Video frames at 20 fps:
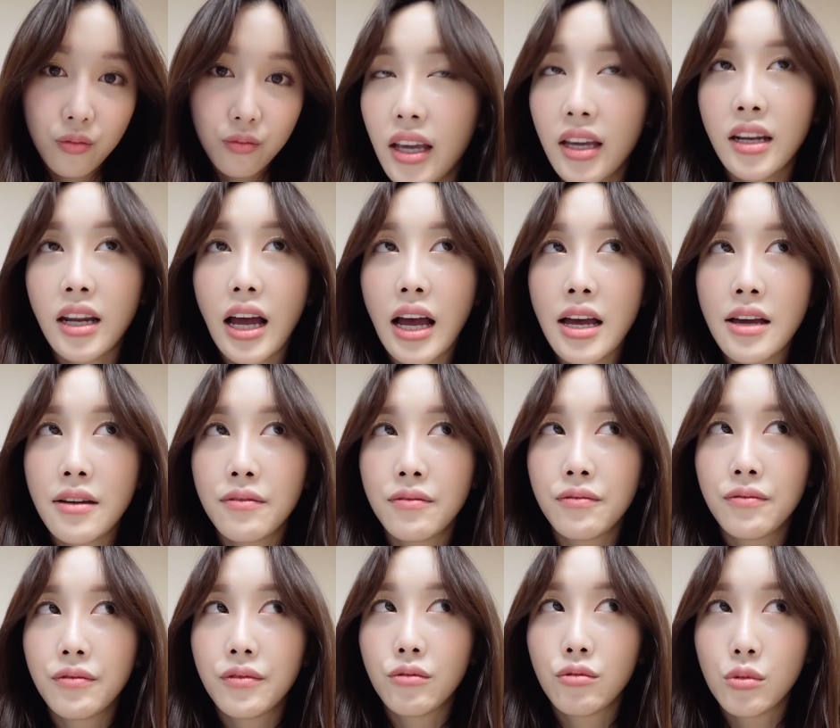And
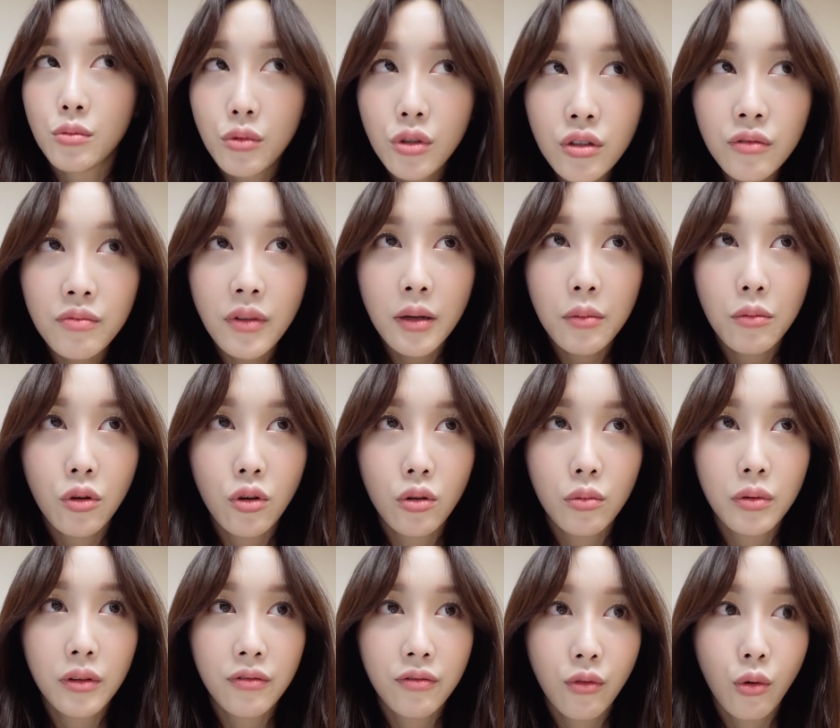I've removed my mole
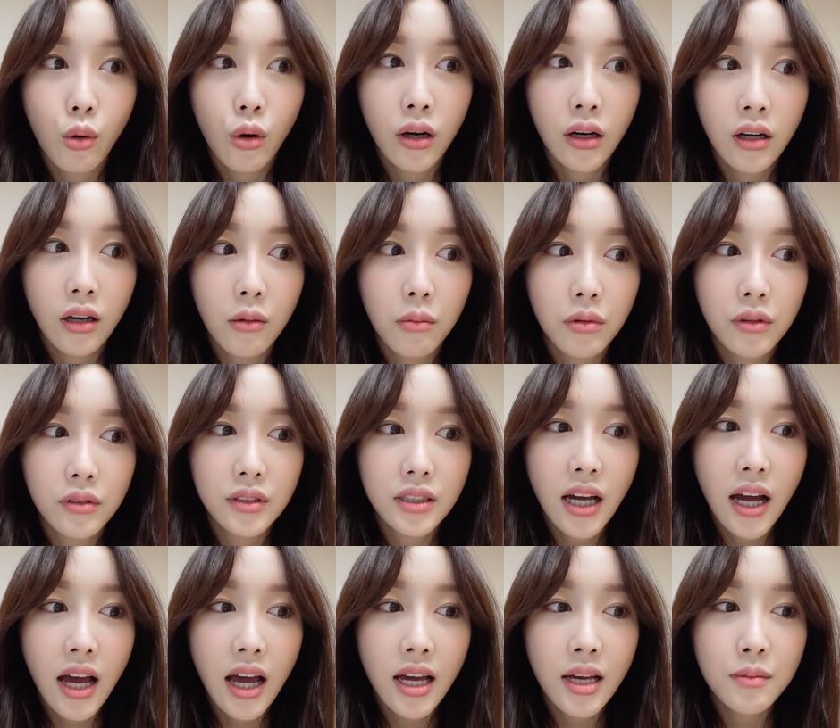before a couple of
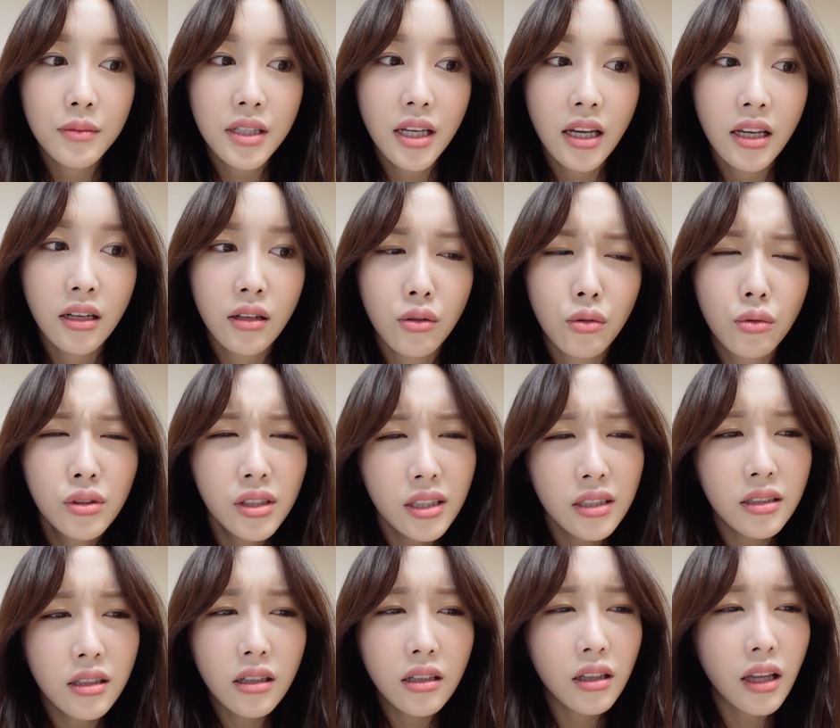times and it only
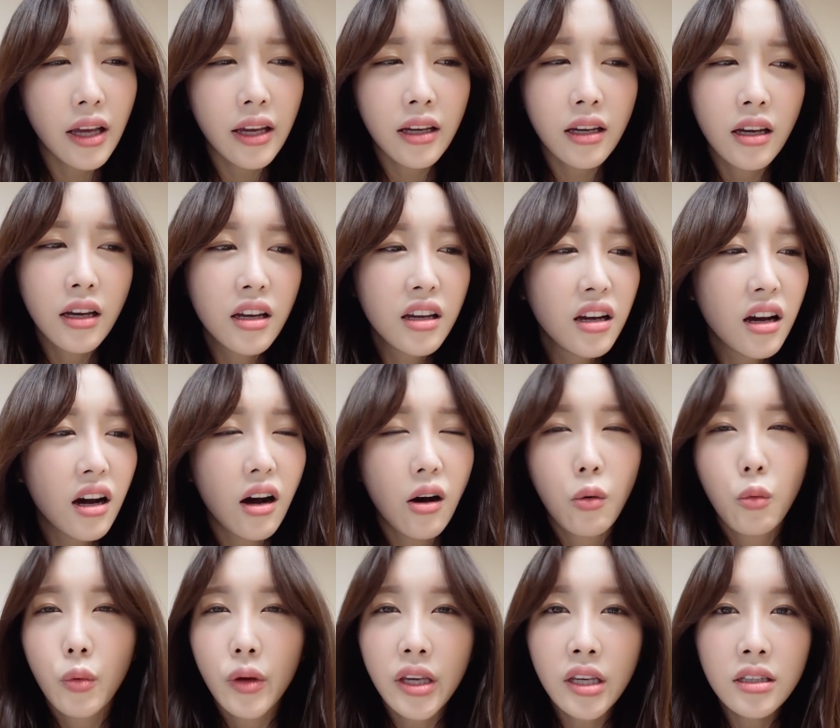took a
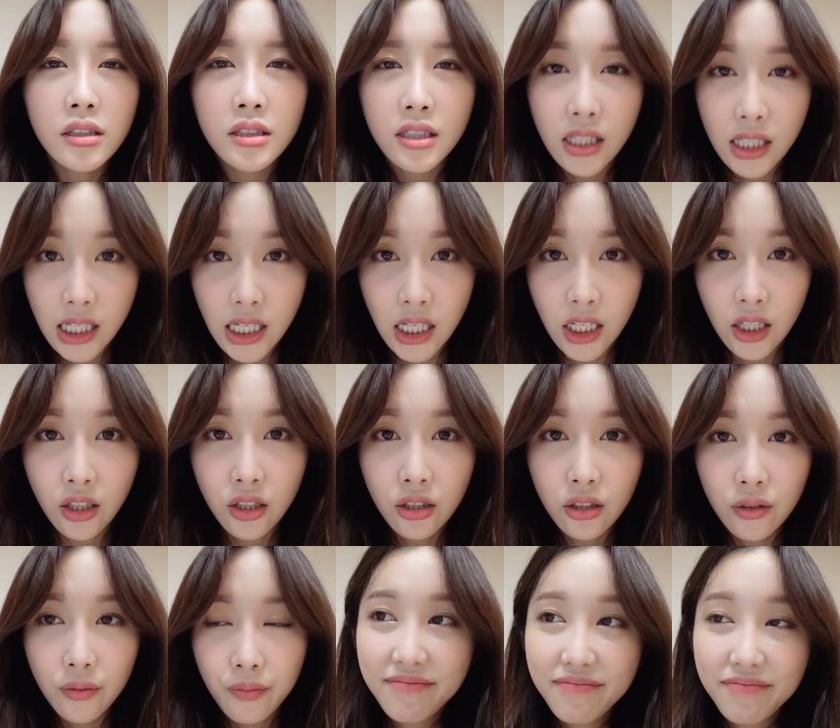week to
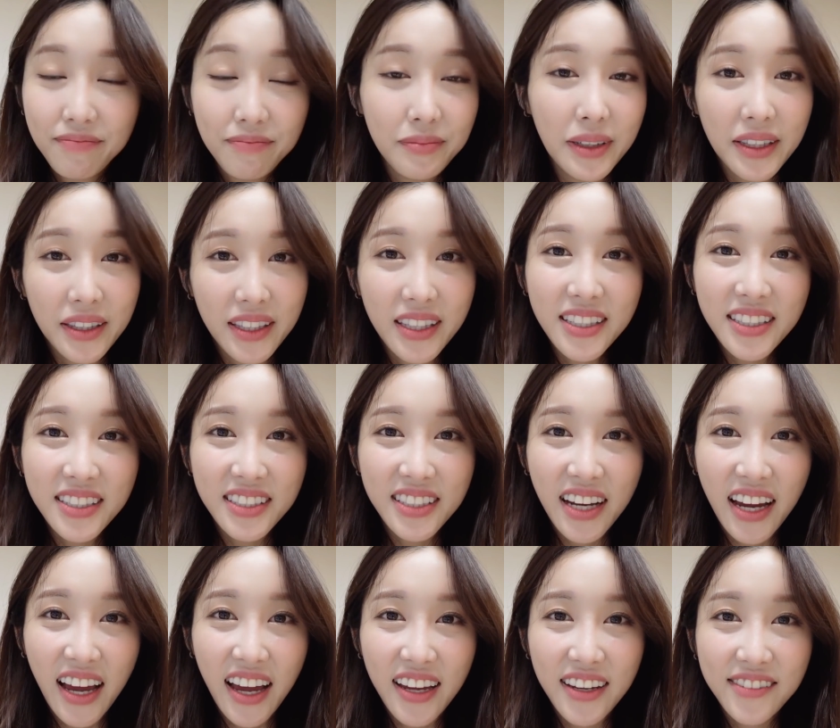heal, but this
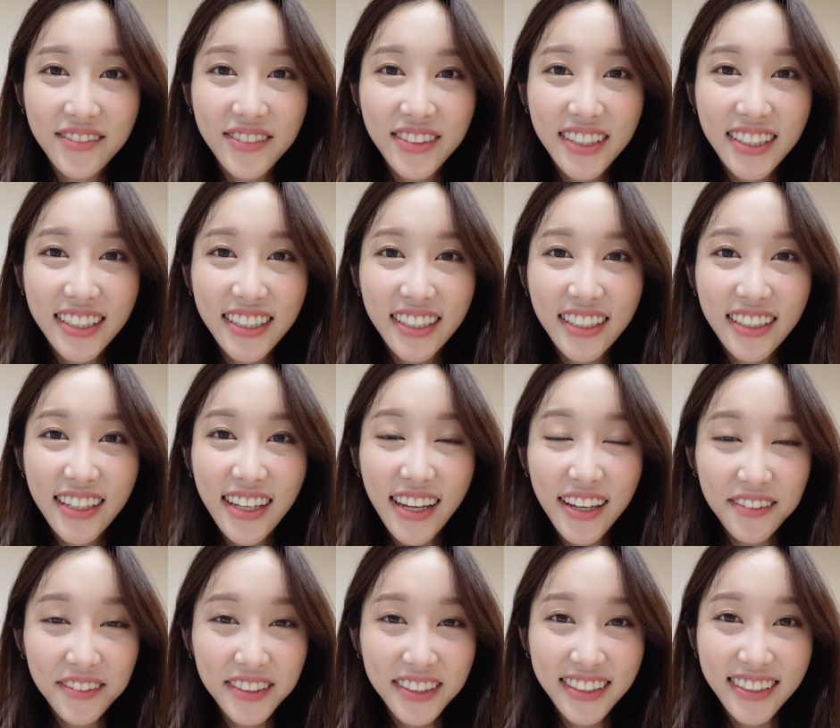time
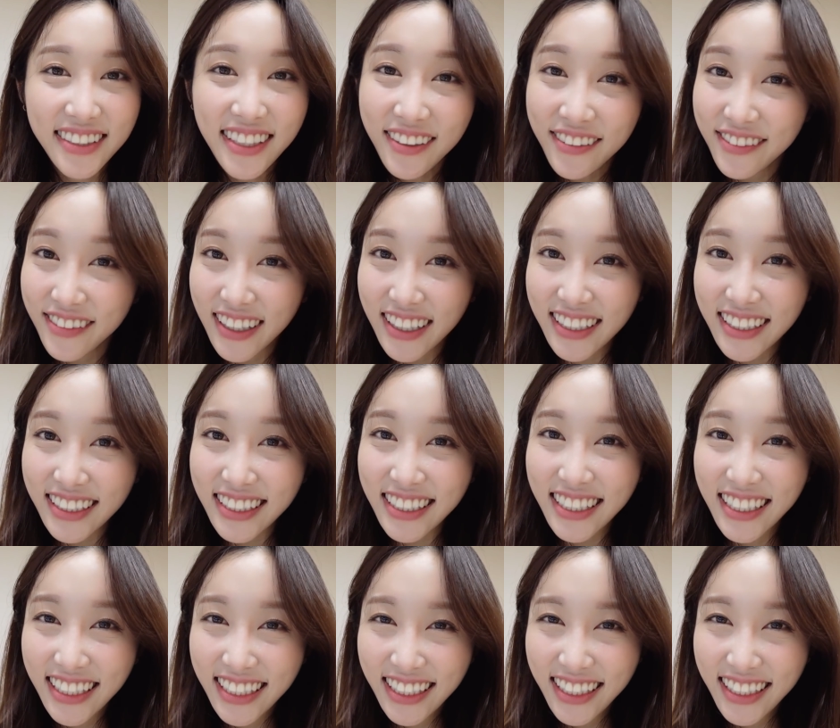it was different